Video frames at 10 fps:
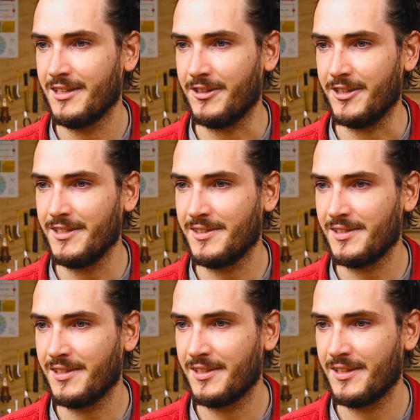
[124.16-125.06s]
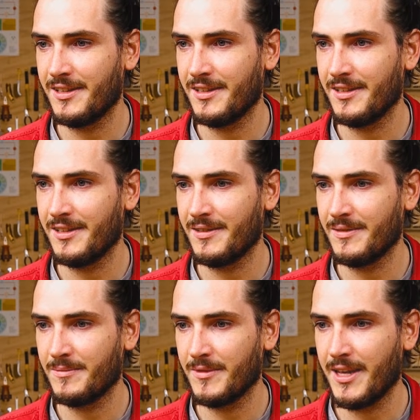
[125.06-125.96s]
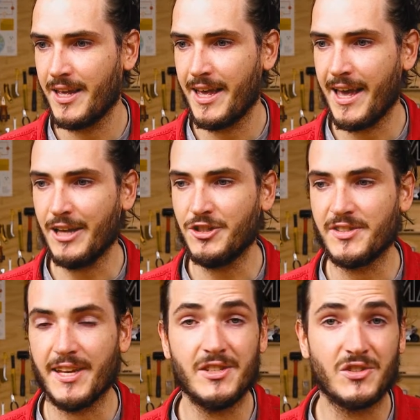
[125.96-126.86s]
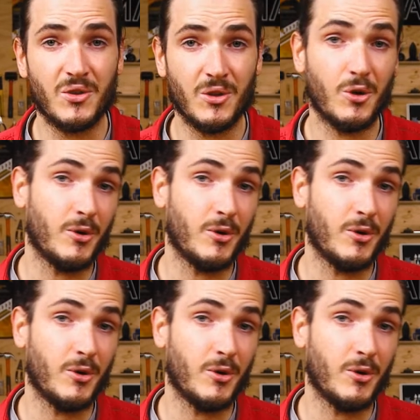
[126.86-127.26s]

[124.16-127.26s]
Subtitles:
Here it is. And just install